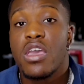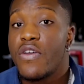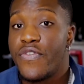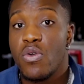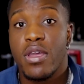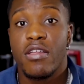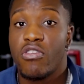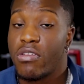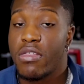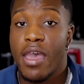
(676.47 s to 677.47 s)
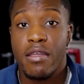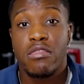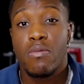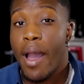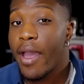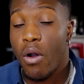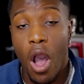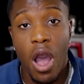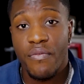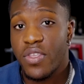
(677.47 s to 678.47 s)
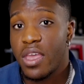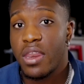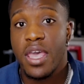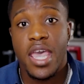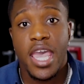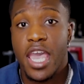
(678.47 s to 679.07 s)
If you can just smile often